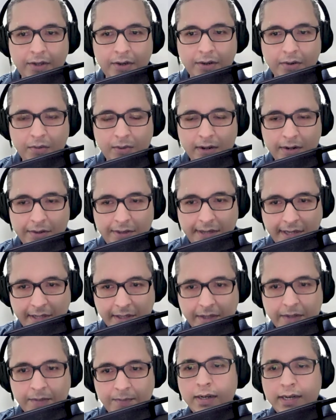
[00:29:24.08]
took one of
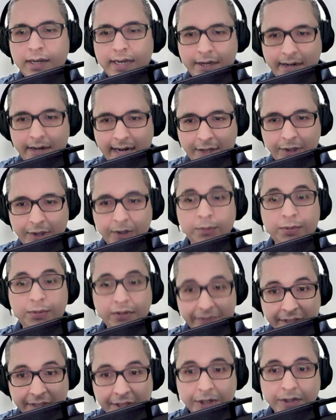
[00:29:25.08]
these uh, international
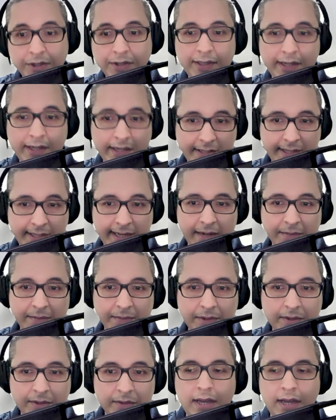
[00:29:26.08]
proficiency exams,